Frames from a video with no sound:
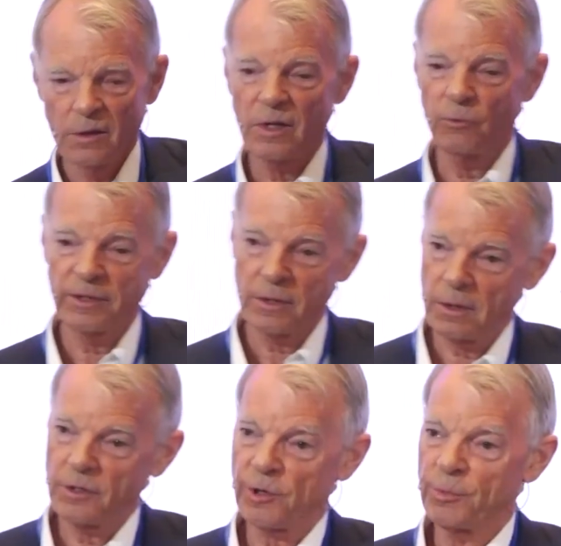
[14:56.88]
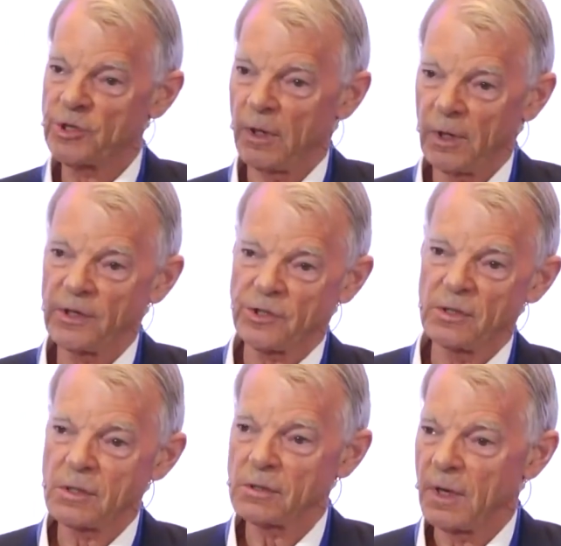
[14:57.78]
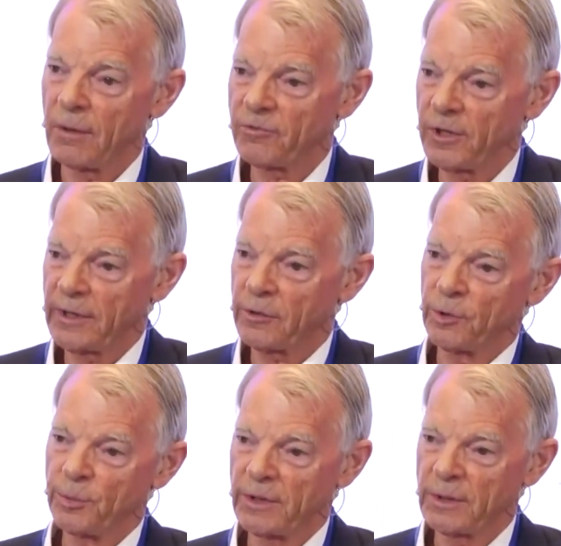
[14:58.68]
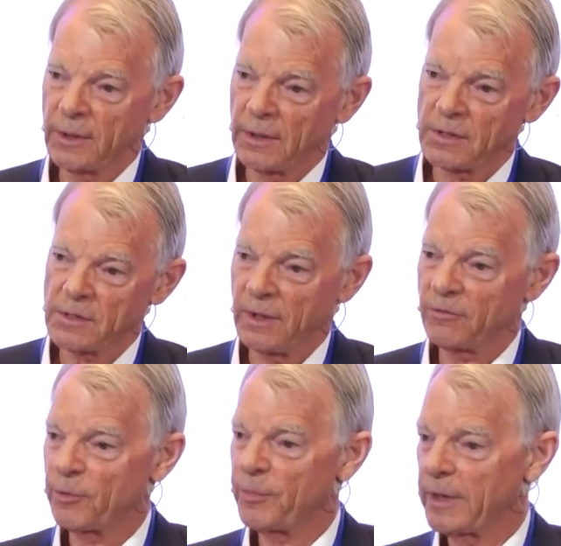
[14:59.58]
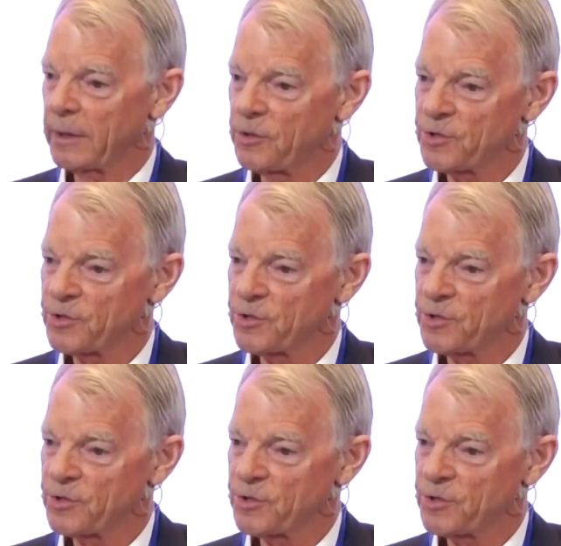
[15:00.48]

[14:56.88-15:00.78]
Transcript: They went to the dermatologist, a top flight group at Stanford Medical